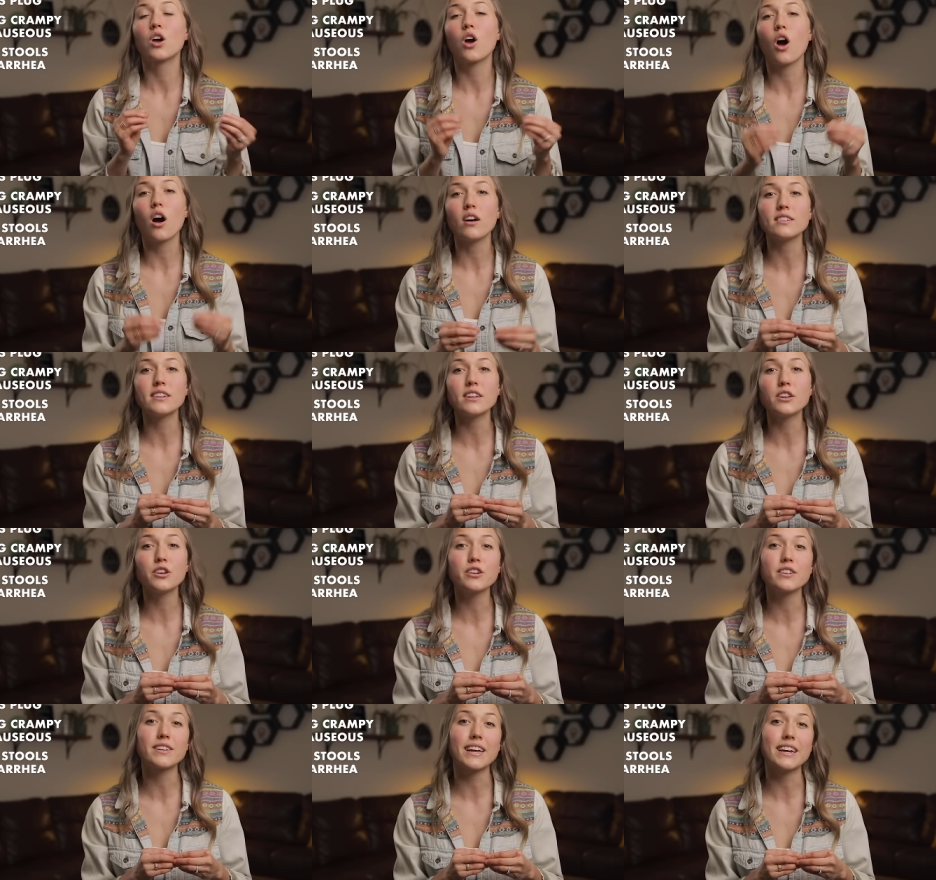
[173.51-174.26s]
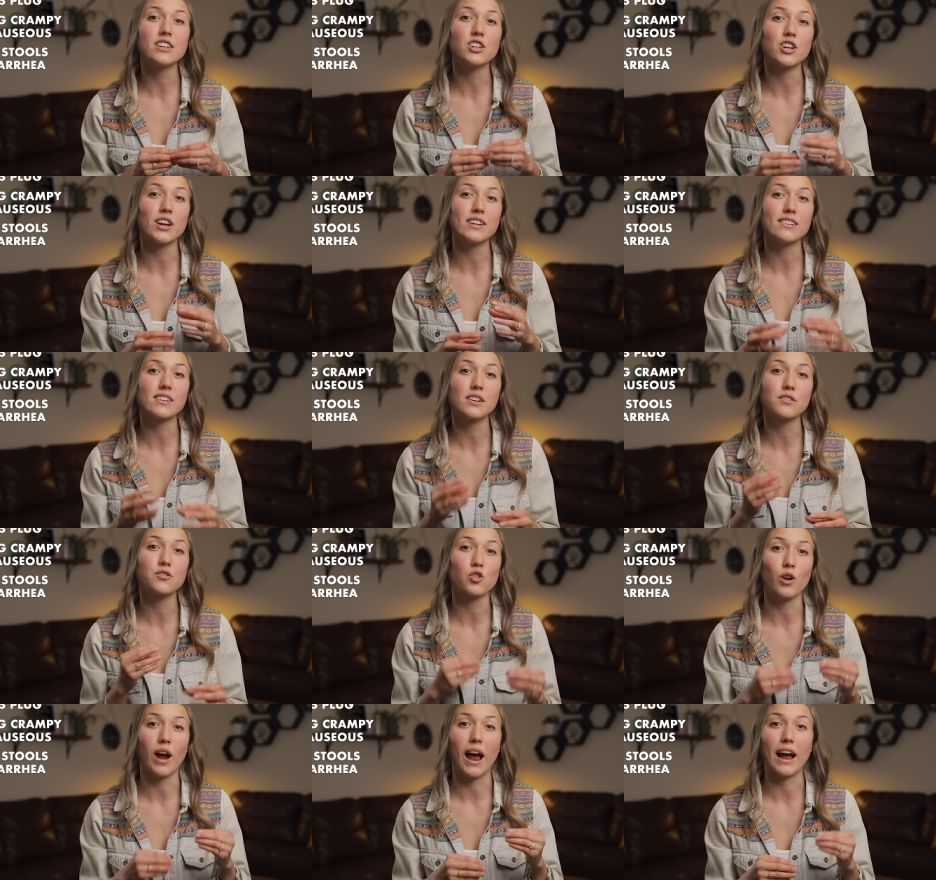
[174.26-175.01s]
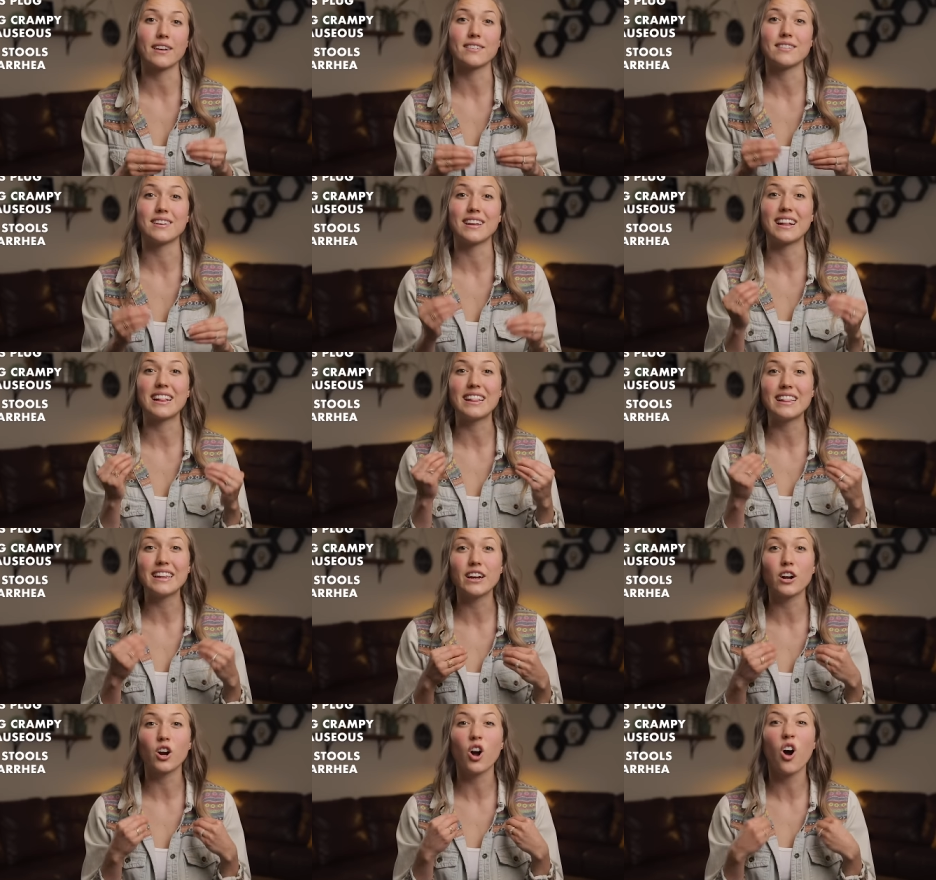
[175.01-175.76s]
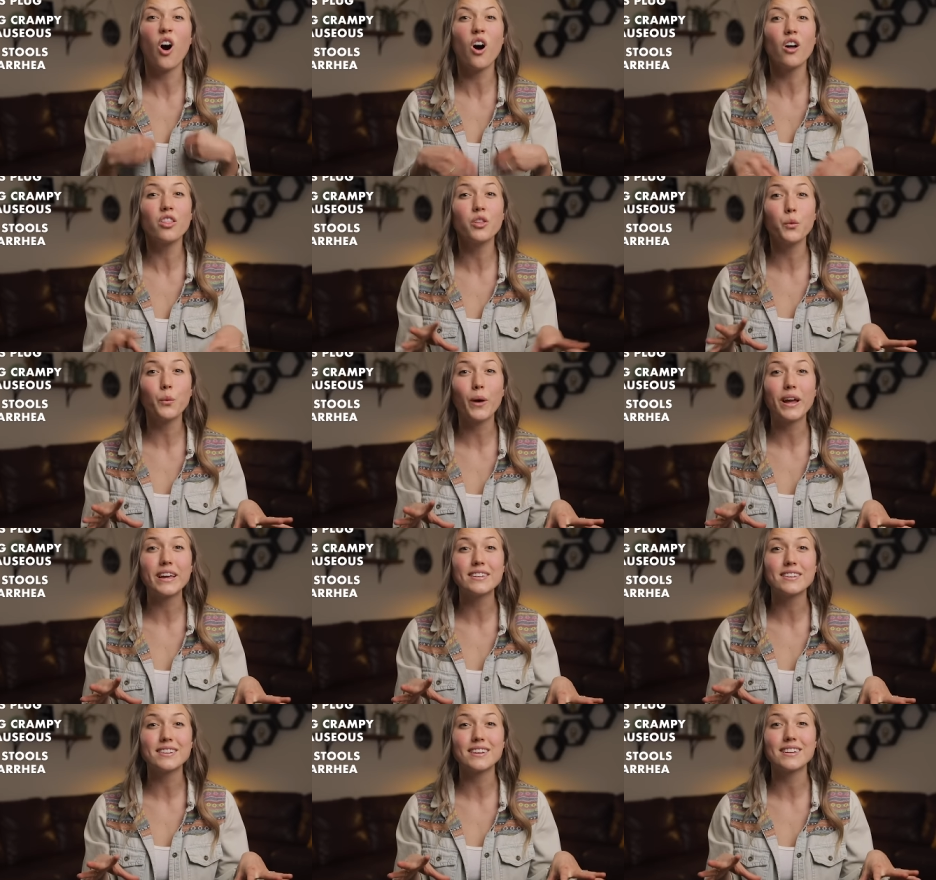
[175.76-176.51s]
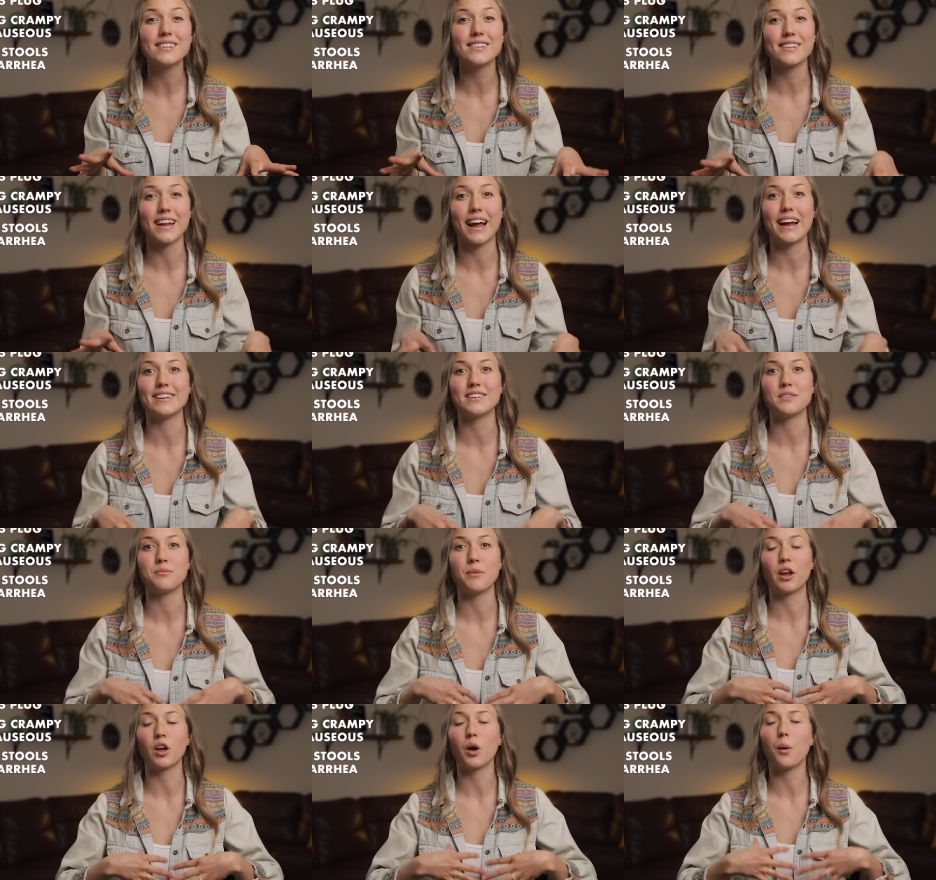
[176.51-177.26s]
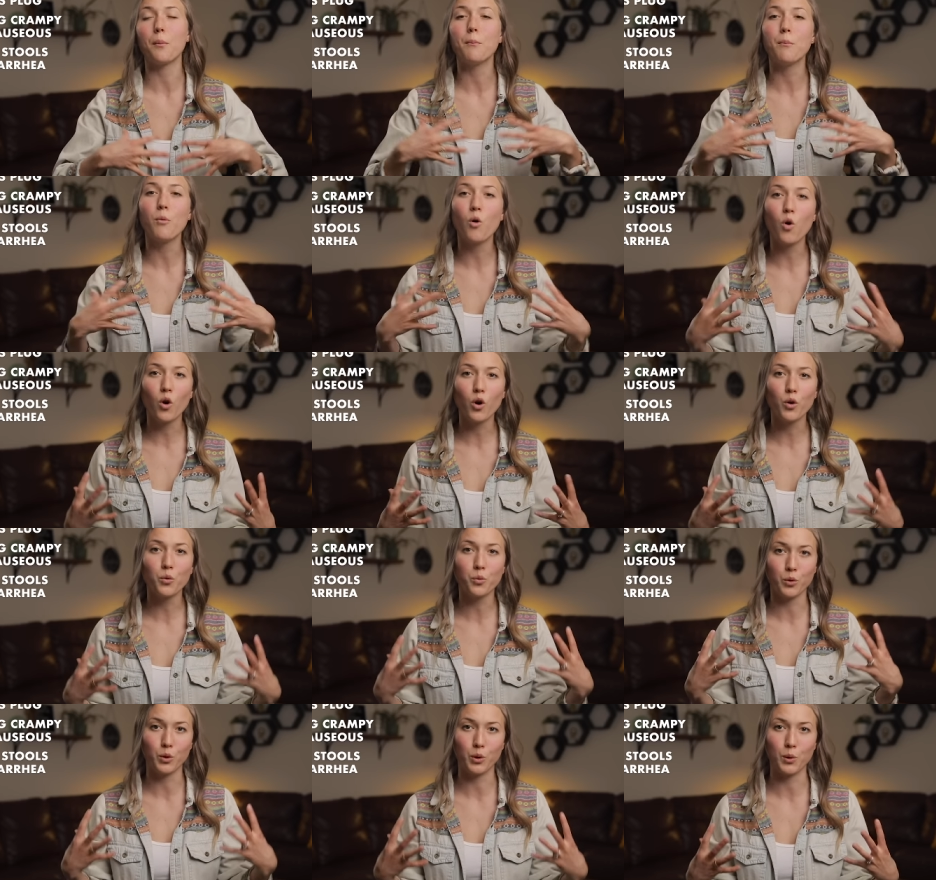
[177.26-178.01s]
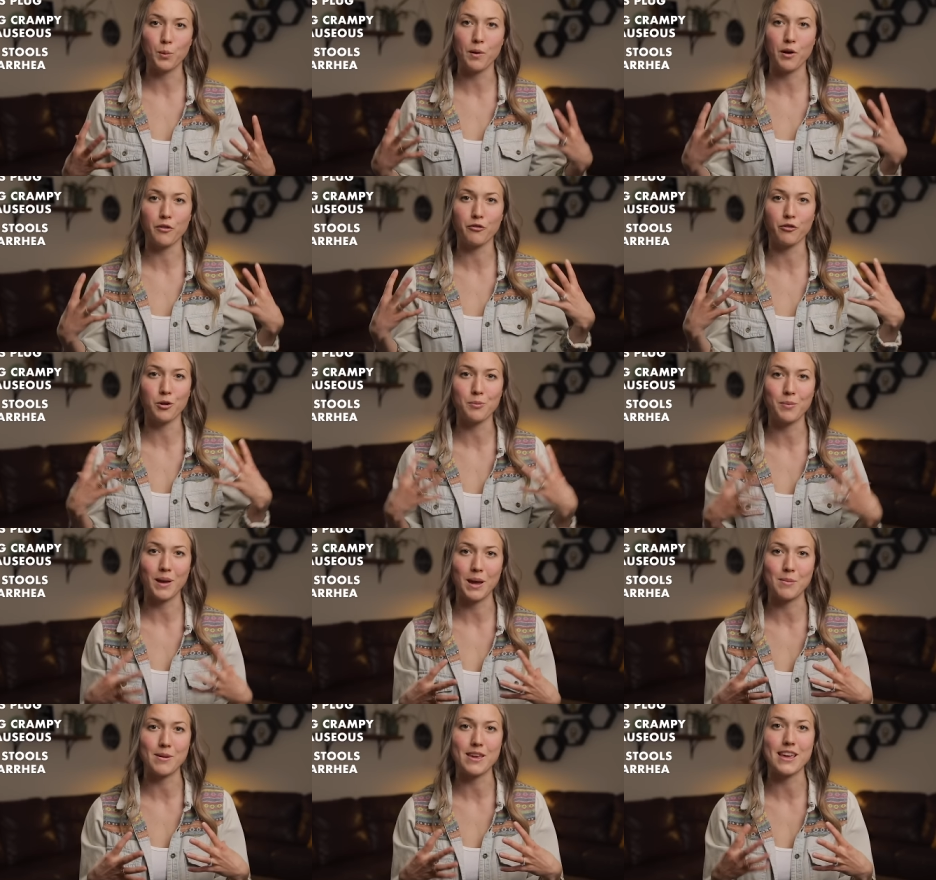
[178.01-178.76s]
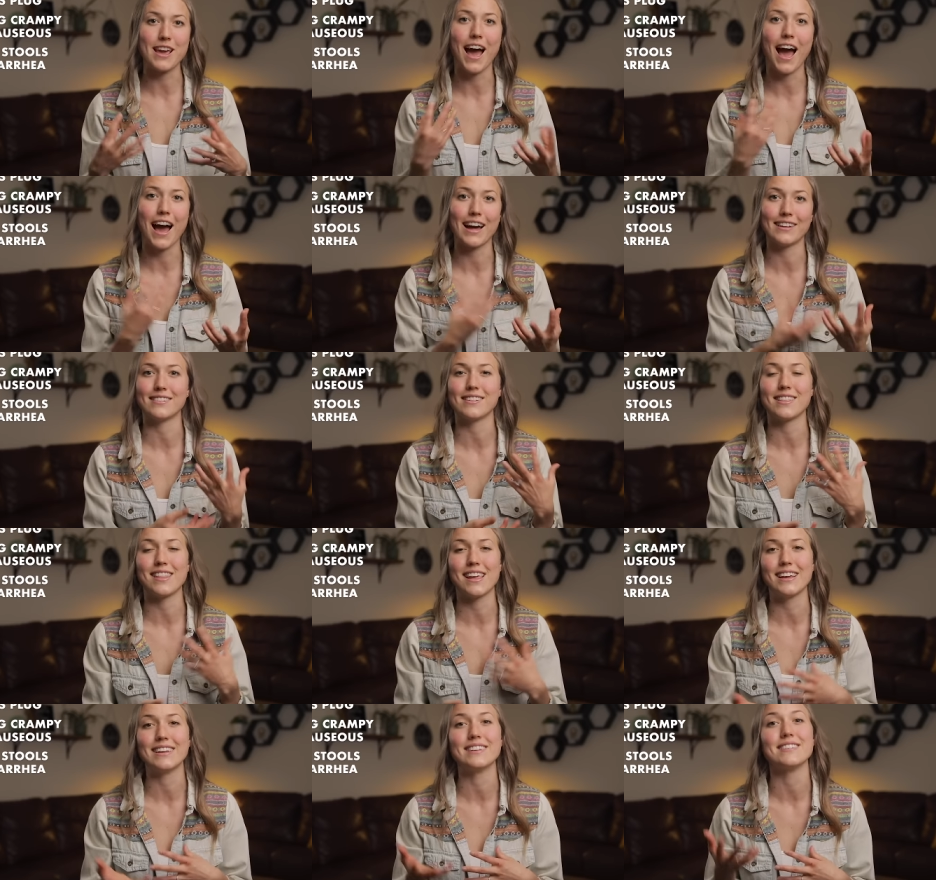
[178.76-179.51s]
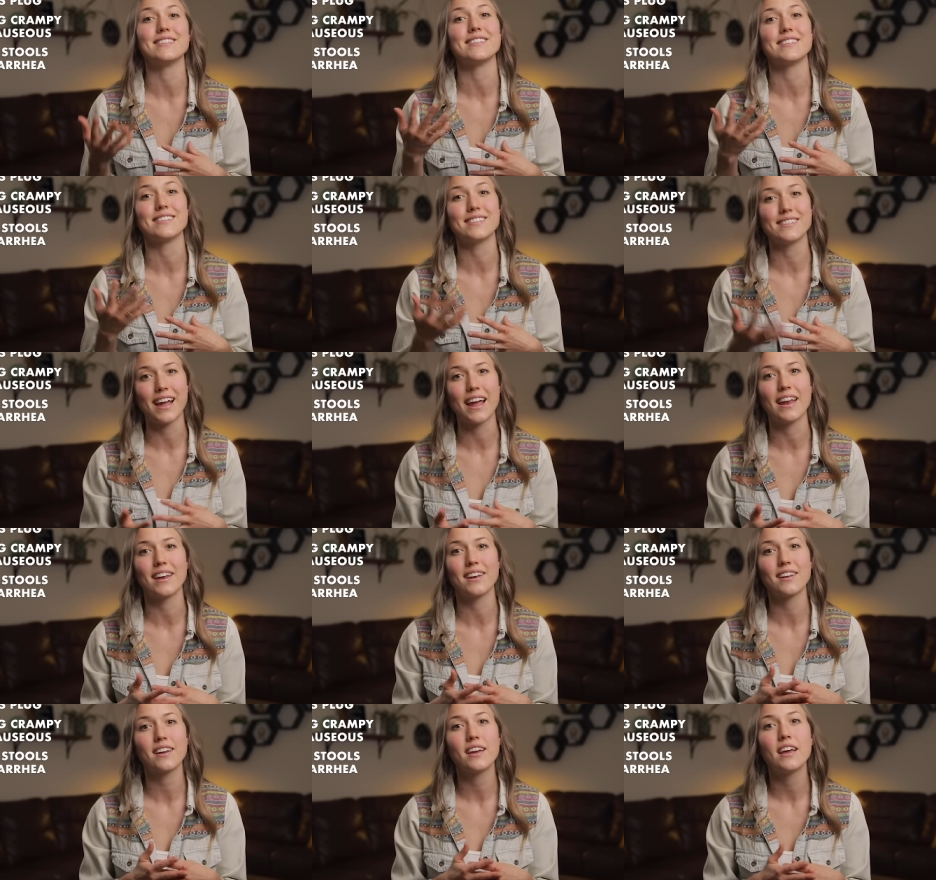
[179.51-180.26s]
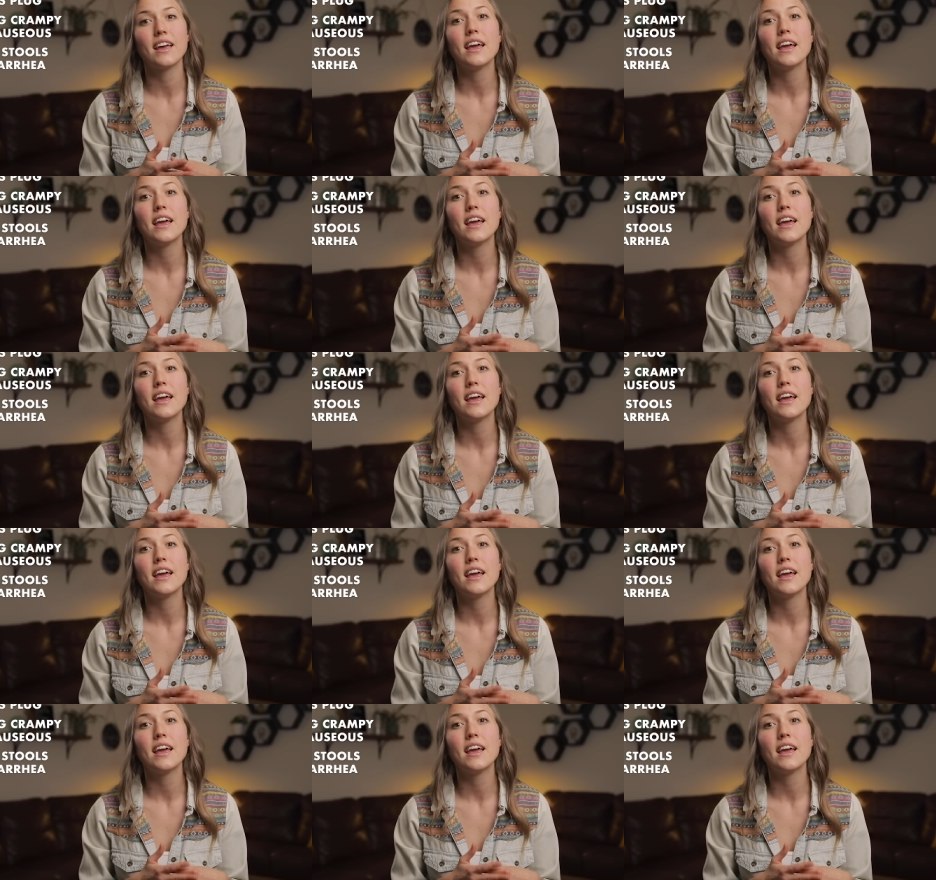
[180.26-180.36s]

causing your digestive tract to clear all the waste inside to make more room for baby as they descend.